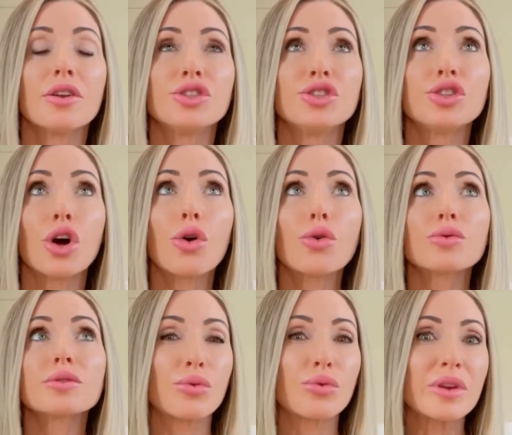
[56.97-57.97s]

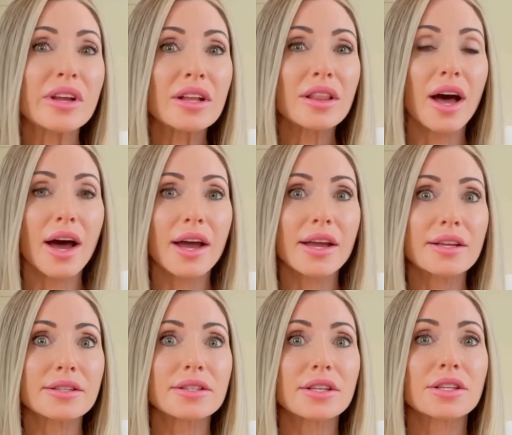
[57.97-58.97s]
don't
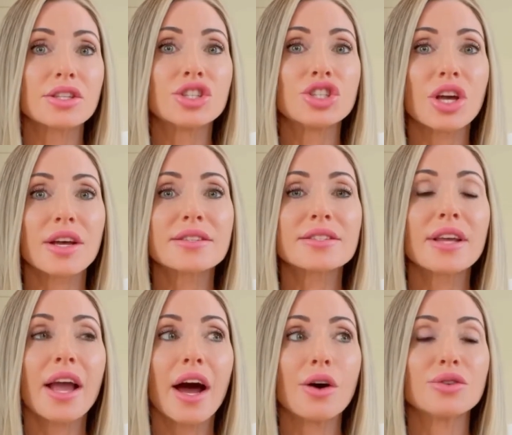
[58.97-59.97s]
realize just
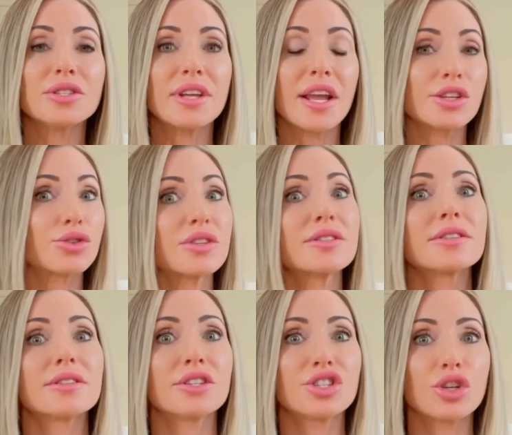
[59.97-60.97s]
how dangerous the
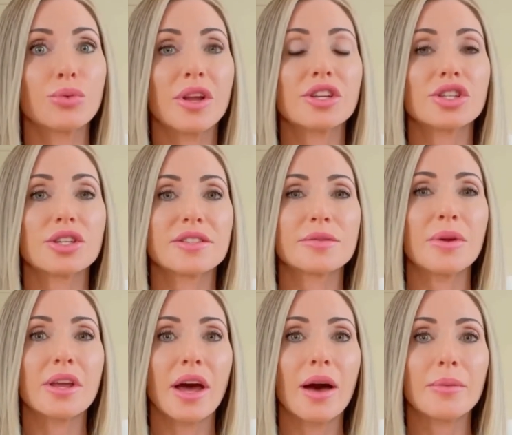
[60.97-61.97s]
situation is
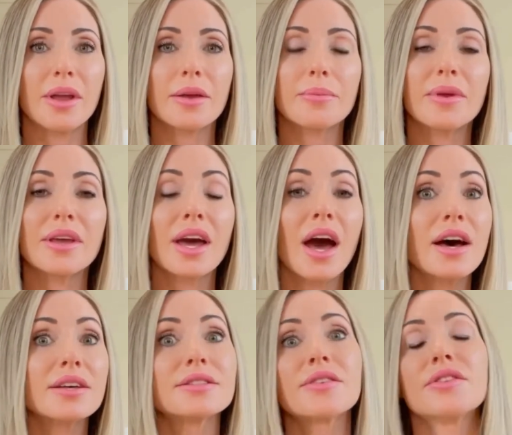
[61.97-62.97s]
becoming
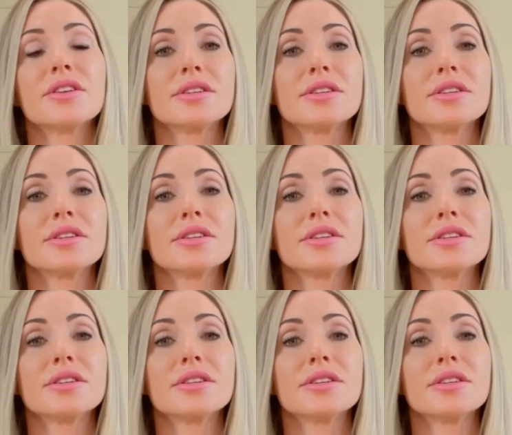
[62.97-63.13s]
because of the